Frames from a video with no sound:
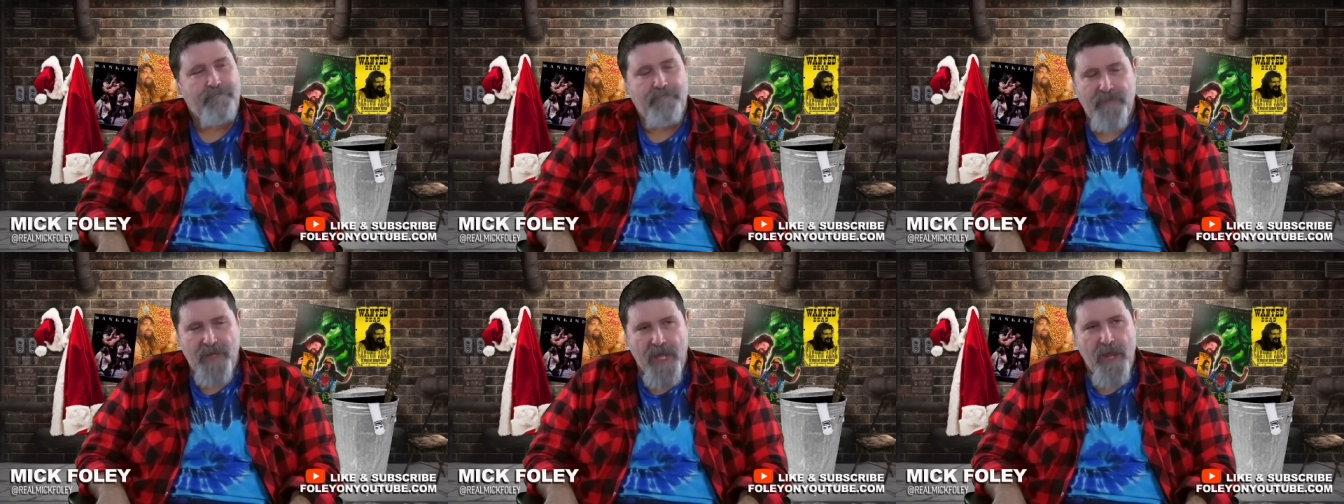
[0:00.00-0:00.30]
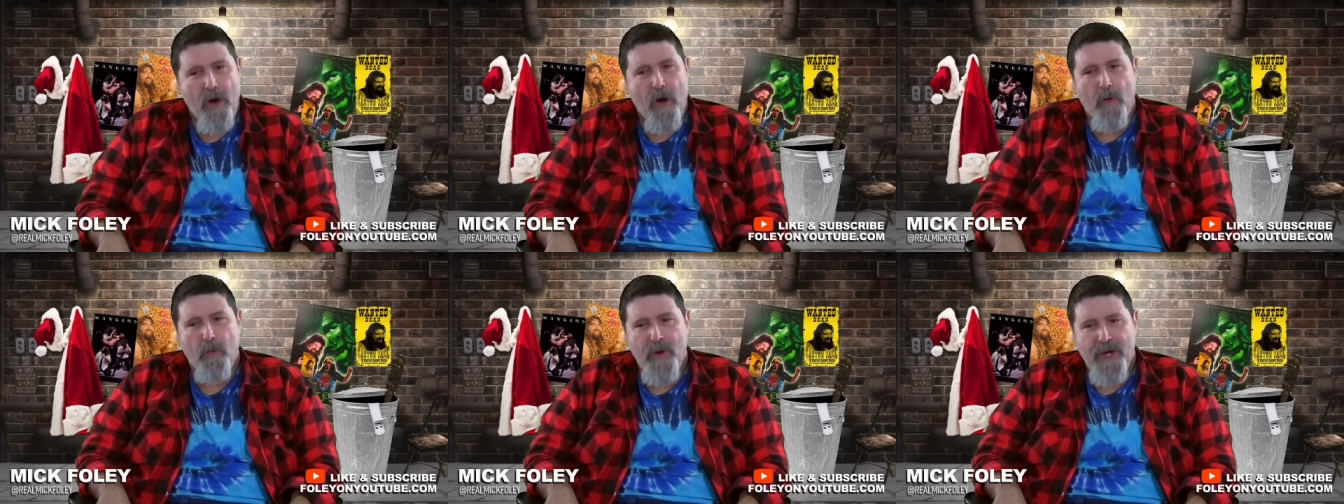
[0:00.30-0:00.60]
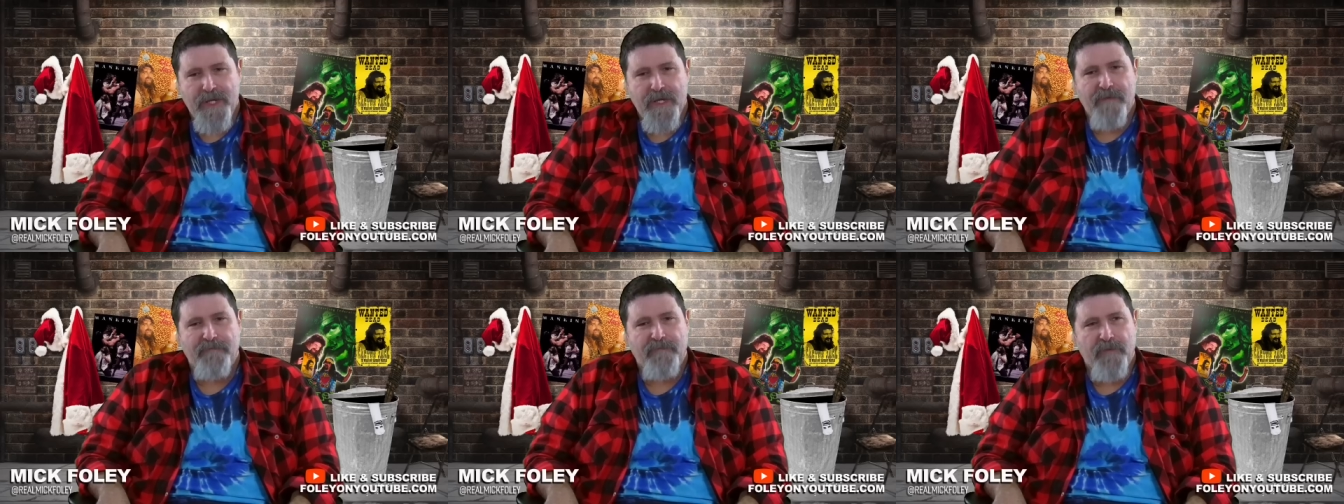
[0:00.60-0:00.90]
They are way
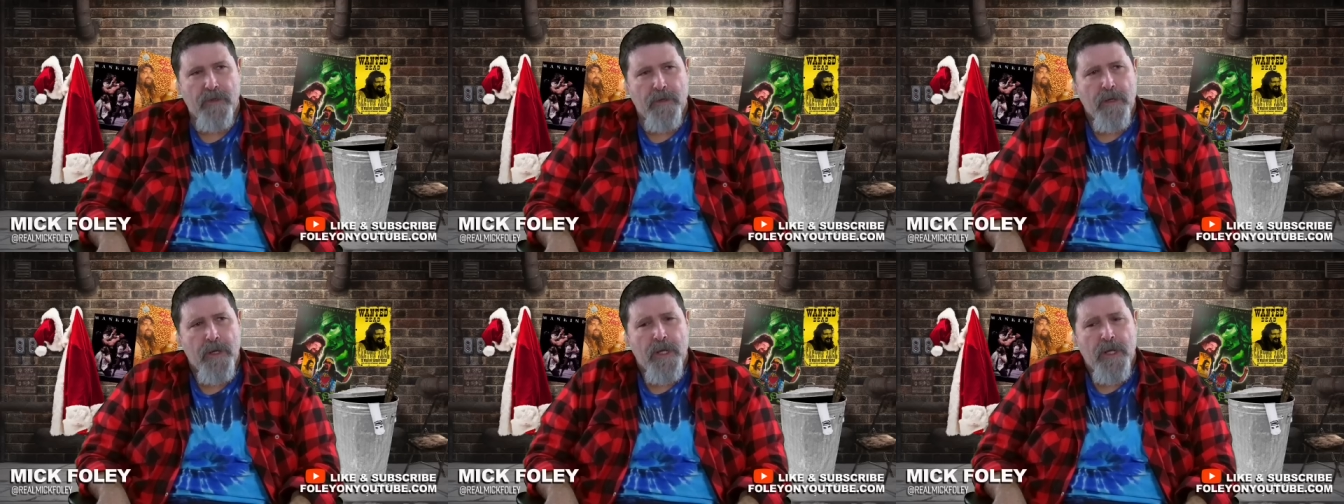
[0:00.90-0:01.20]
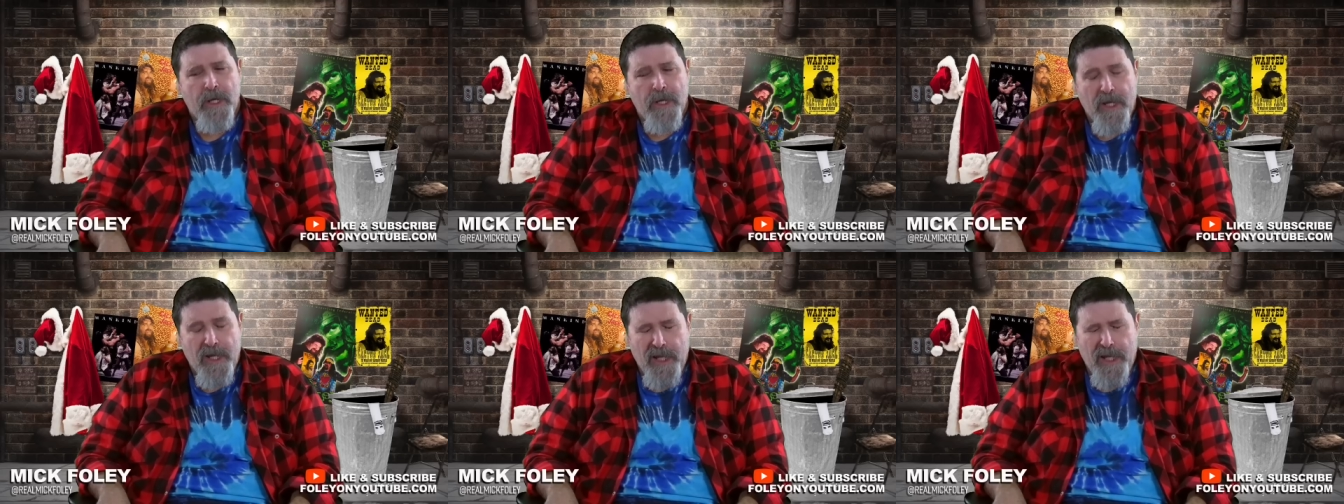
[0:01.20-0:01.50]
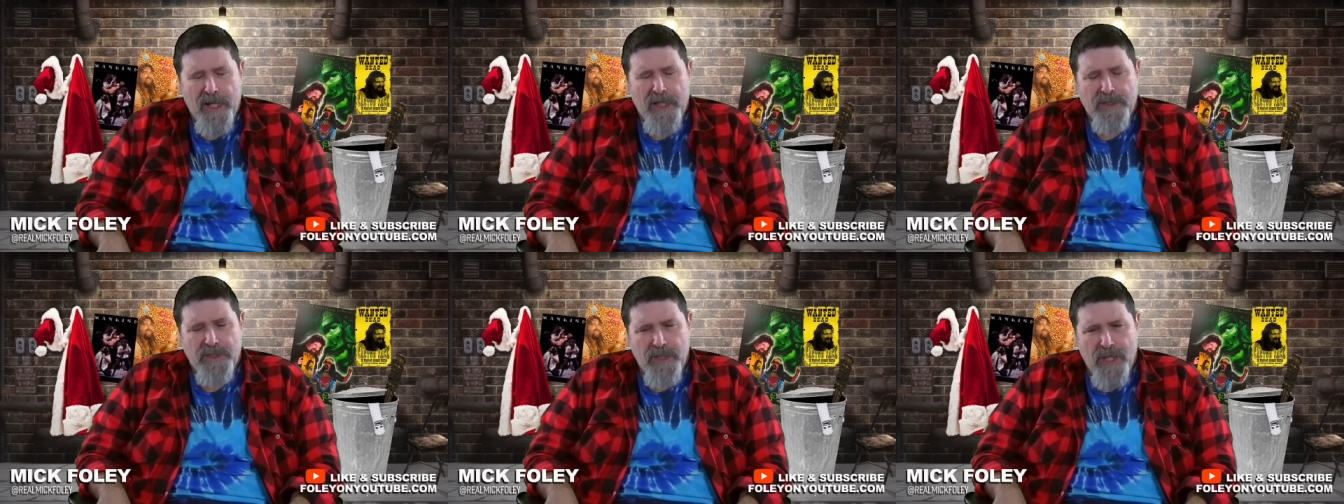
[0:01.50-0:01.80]
different. Why
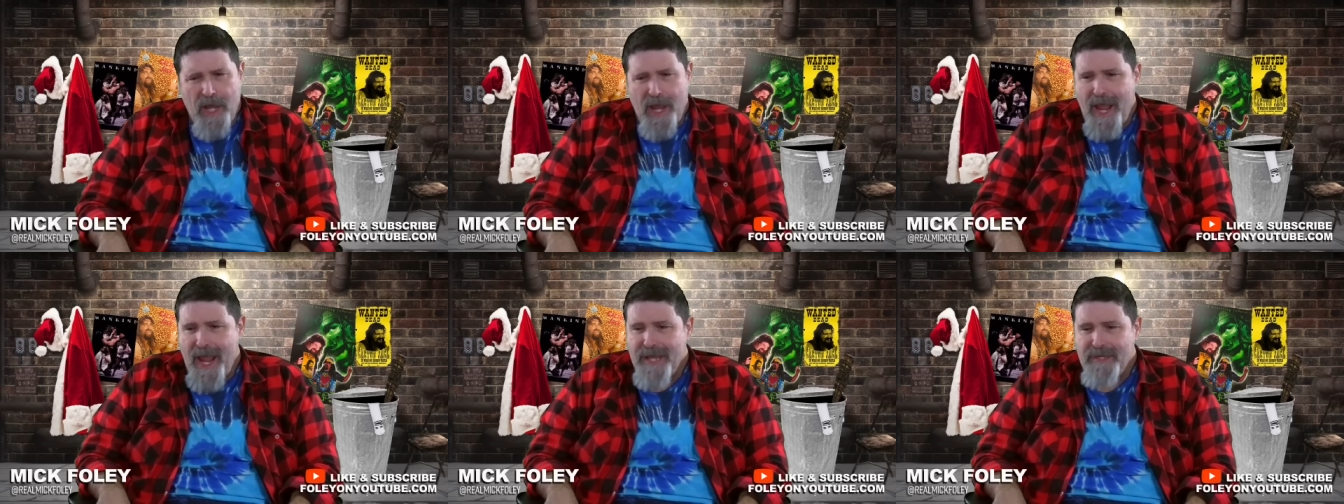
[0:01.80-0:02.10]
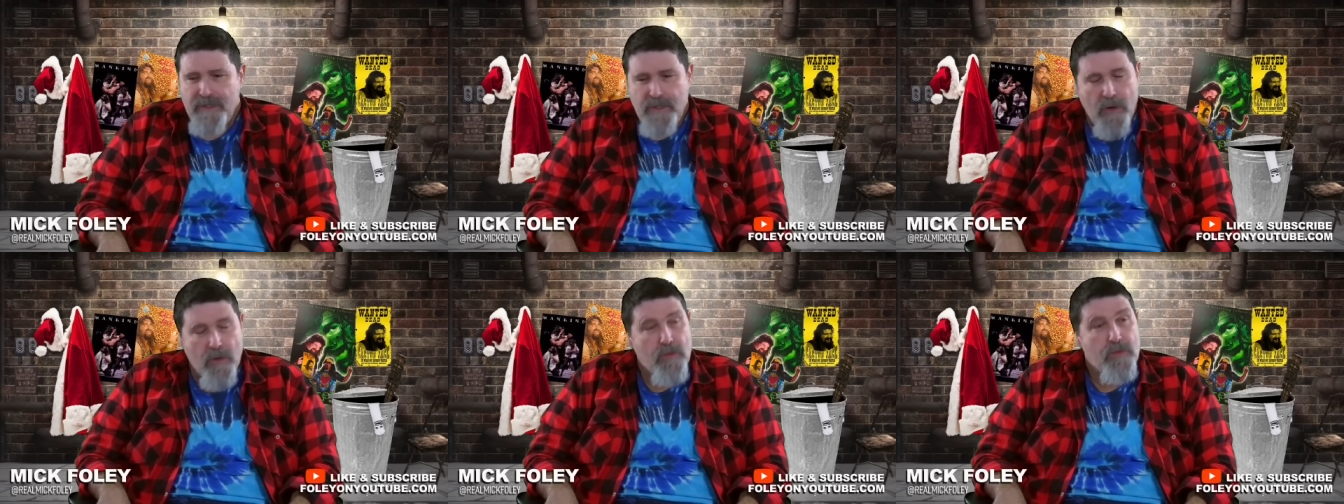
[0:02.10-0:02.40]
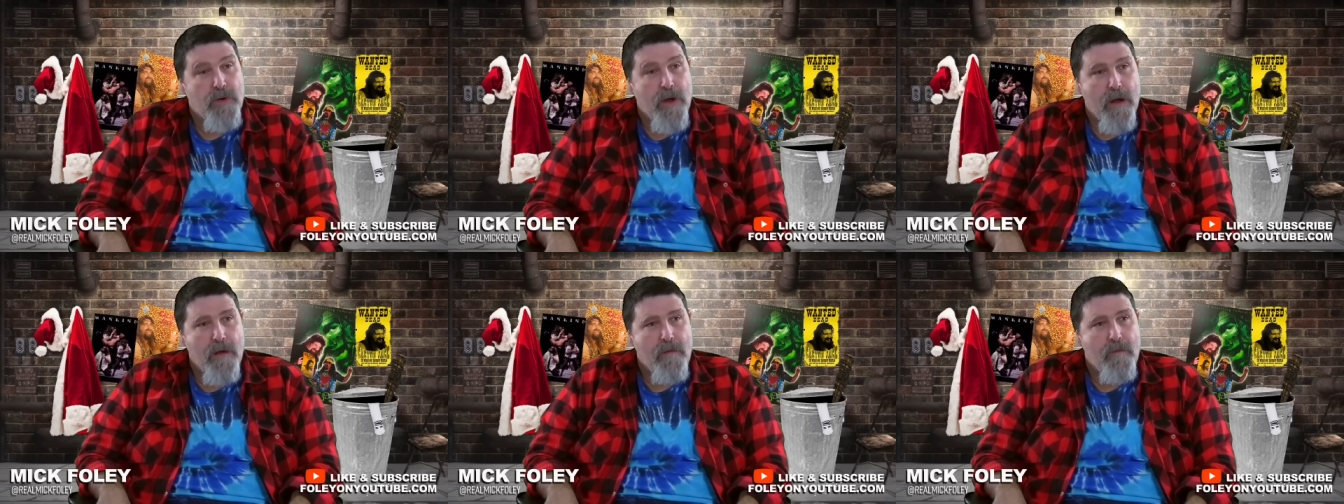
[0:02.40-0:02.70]
is it's, that? Do I think? don't
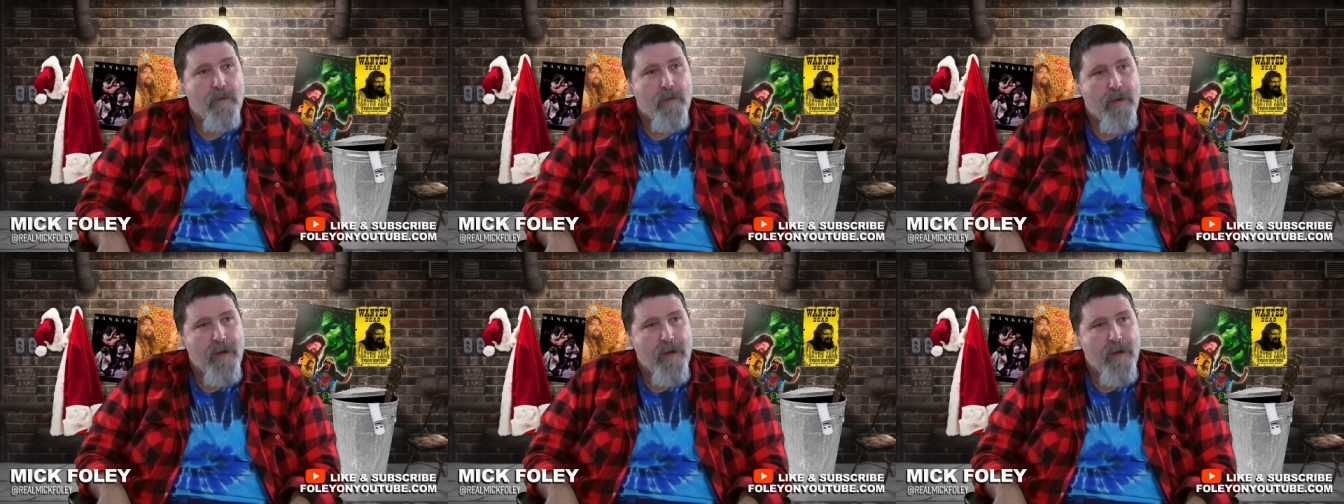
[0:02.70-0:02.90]
know.